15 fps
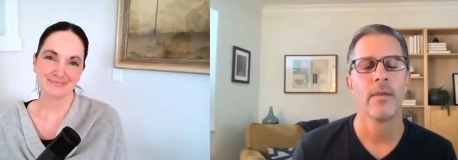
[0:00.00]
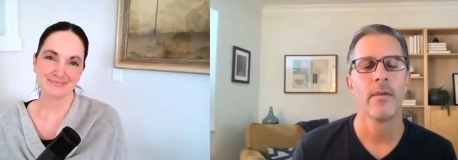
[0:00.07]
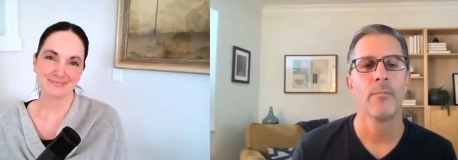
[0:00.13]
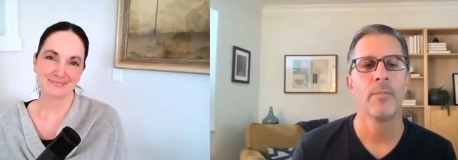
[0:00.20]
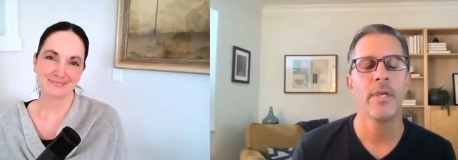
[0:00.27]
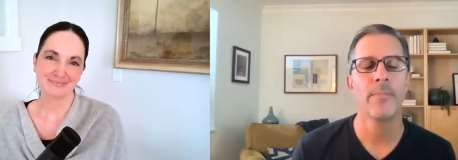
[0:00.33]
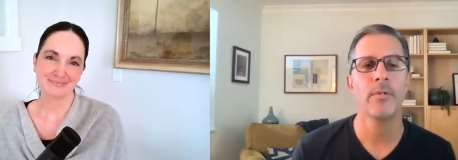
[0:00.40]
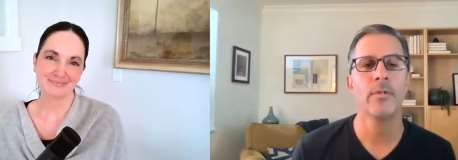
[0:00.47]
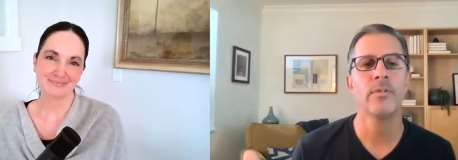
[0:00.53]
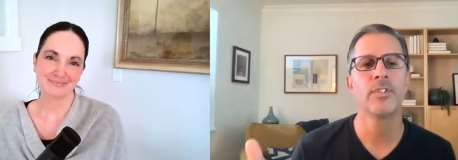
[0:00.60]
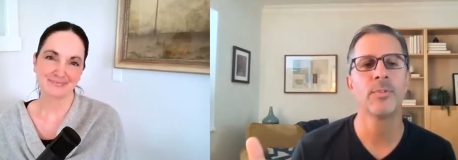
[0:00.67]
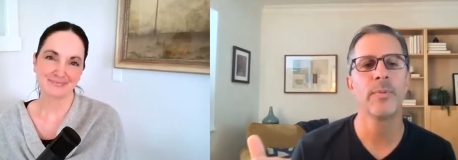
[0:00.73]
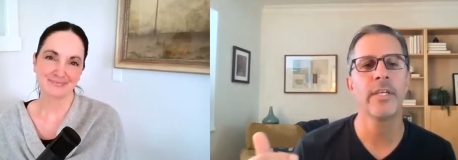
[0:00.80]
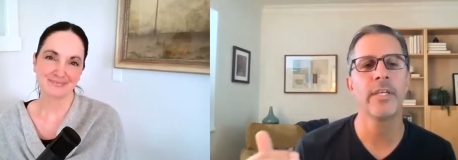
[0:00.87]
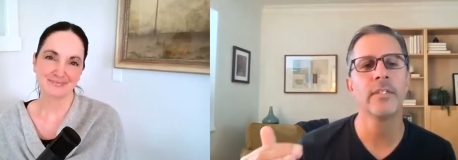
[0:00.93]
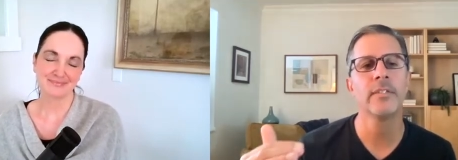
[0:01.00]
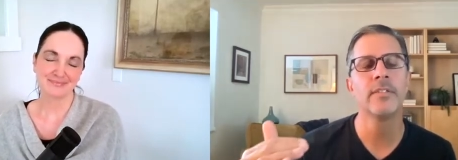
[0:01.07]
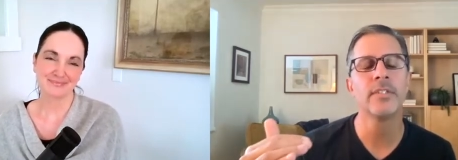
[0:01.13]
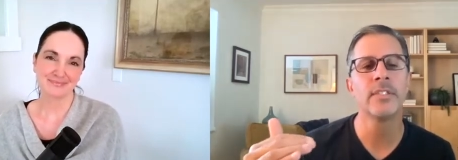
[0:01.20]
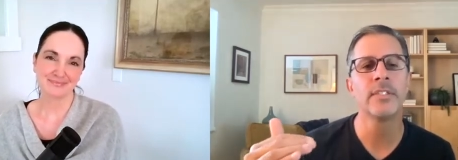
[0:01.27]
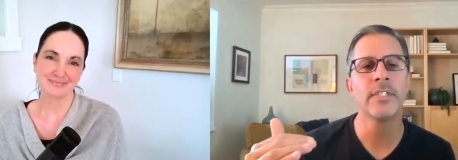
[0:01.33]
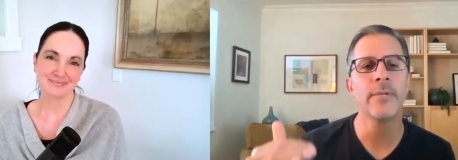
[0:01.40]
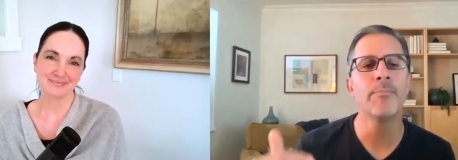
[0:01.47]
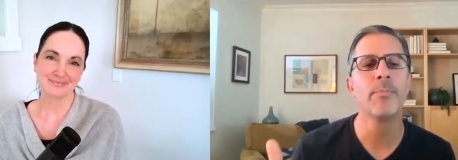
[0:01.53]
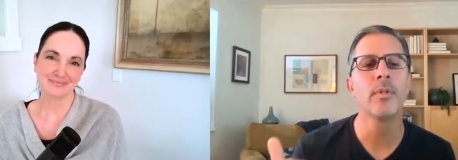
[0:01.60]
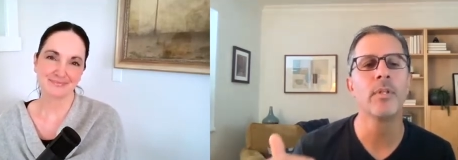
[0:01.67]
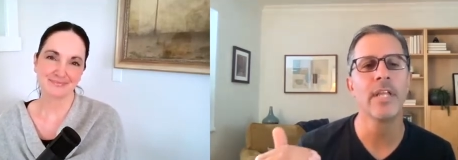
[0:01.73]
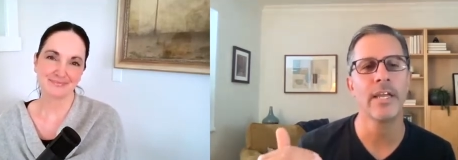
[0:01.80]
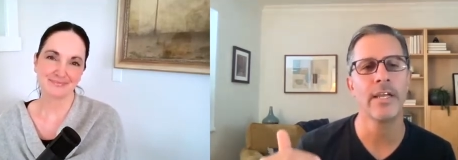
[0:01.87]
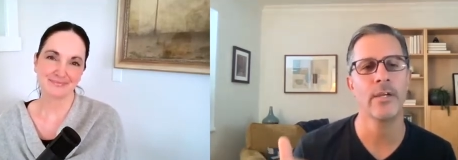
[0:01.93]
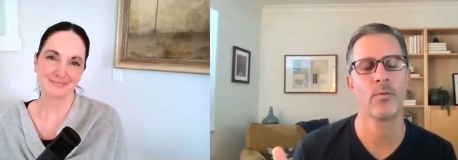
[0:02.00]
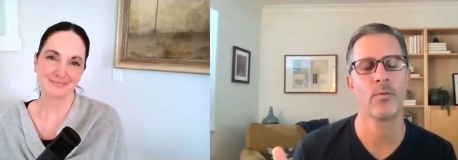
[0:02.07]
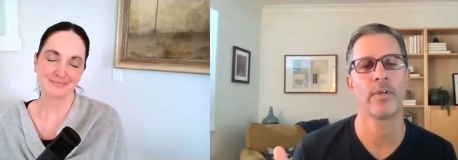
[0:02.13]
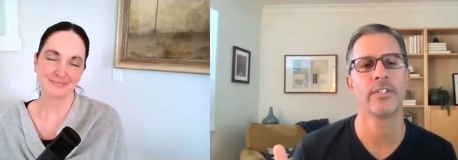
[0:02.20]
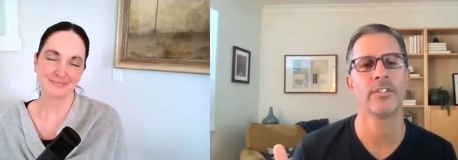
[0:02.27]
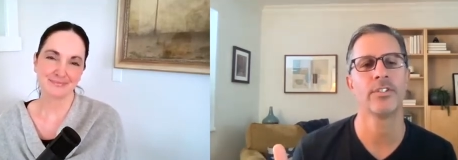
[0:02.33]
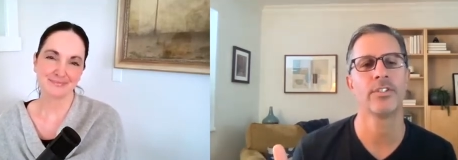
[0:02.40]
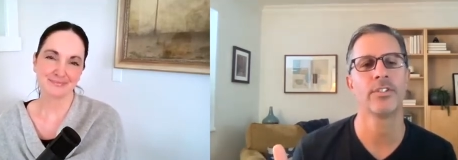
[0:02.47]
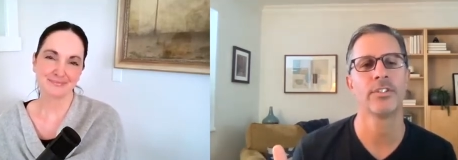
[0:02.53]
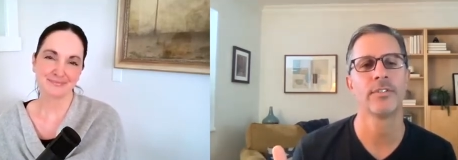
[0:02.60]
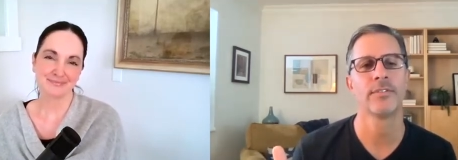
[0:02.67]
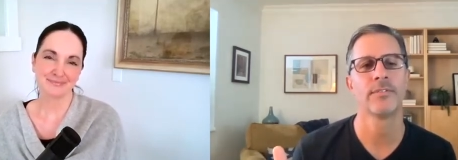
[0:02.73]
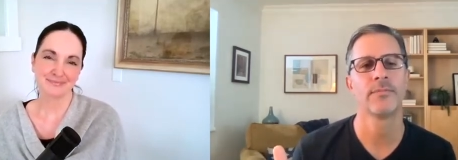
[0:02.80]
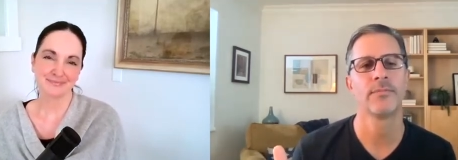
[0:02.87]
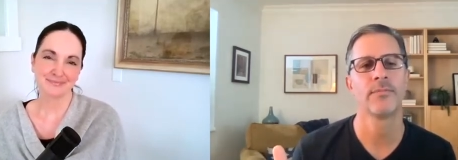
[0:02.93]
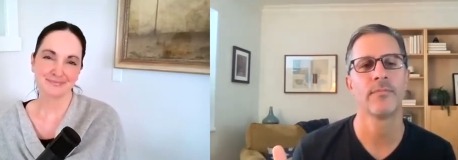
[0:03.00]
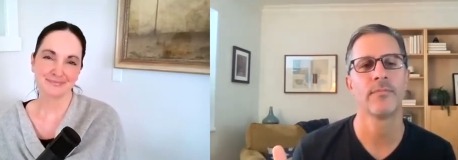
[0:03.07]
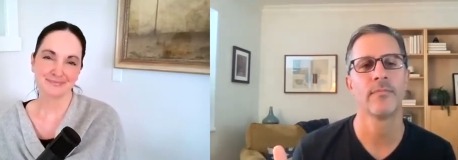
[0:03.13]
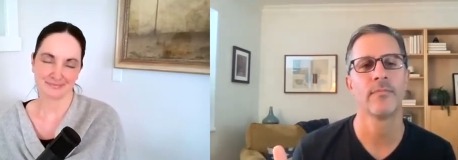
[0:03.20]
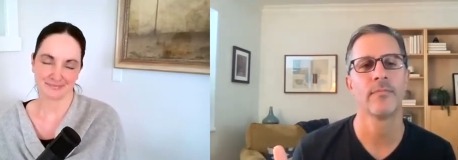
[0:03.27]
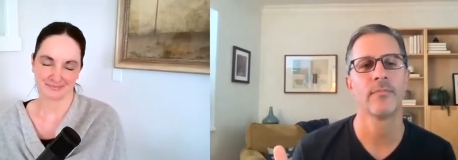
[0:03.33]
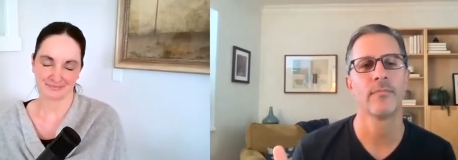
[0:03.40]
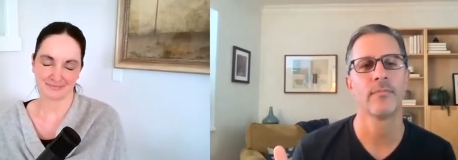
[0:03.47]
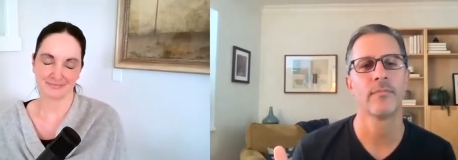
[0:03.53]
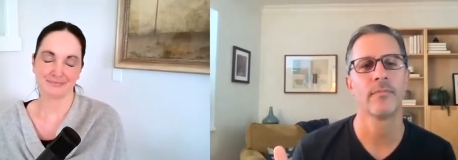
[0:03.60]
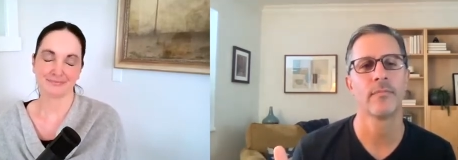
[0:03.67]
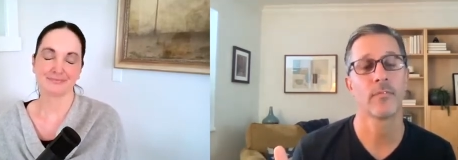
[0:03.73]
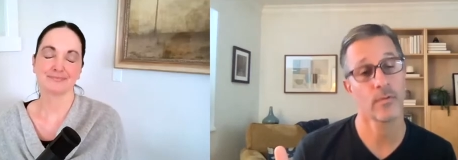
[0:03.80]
Speaker 1: People who speak in simple language, mm-hmm.